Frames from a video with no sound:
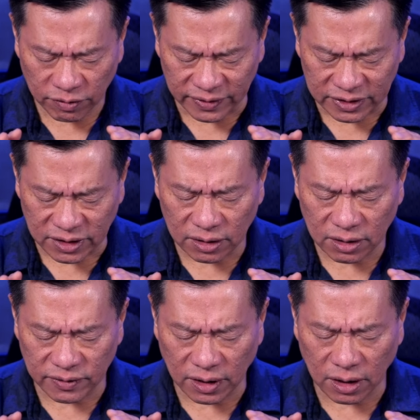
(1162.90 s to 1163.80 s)
From the
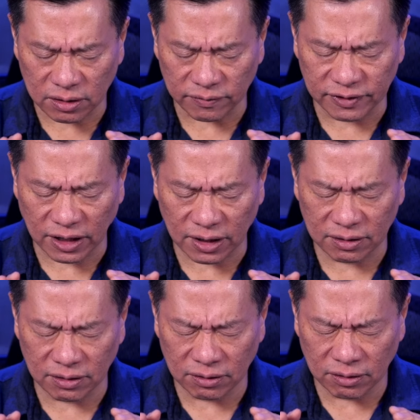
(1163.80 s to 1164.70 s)
center of the heart of
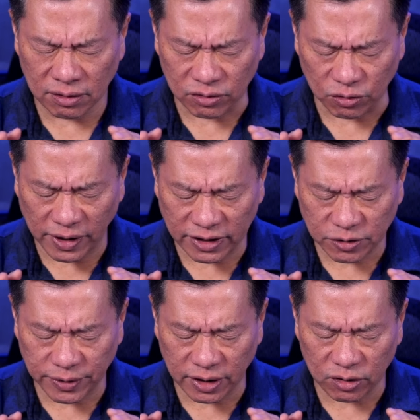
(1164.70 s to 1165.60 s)
God, through my
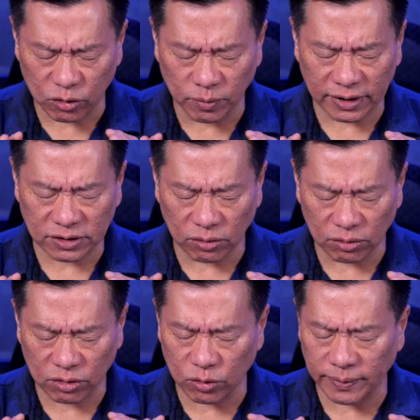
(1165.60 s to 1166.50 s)
spirit, through my
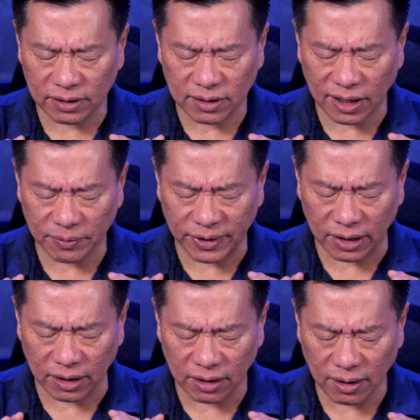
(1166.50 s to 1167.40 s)
soul, through my entire
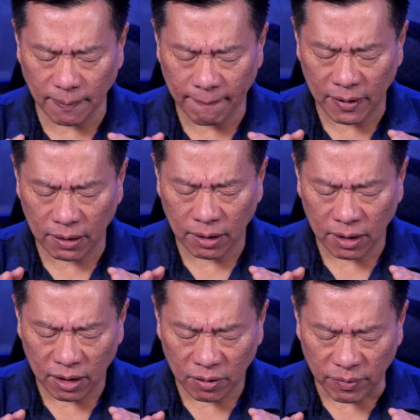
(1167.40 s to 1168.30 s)
being,
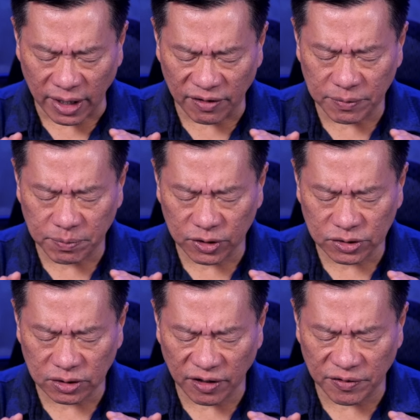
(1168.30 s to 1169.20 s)
may every
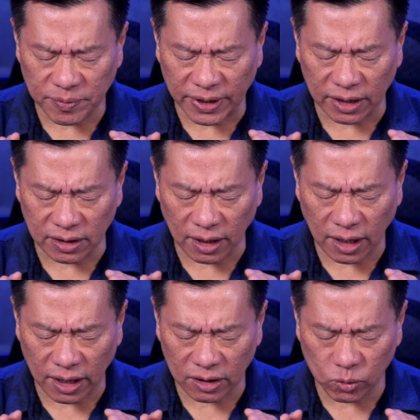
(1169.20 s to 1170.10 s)
person, every being in the
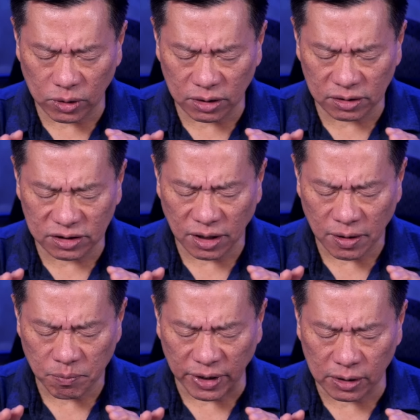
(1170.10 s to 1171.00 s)
higher worlds,
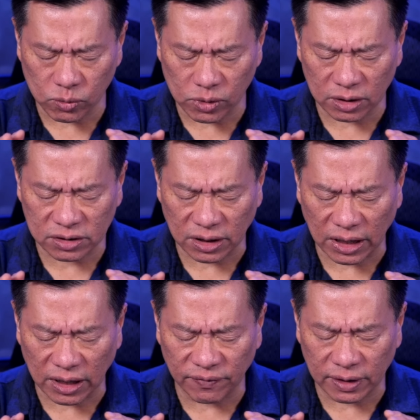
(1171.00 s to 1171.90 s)
middle worlds,
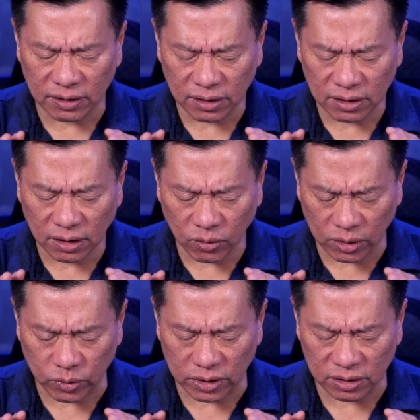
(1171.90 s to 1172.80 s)
even the
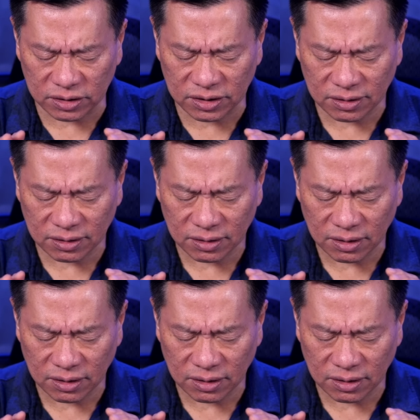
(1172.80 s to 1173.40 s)
lower worlds,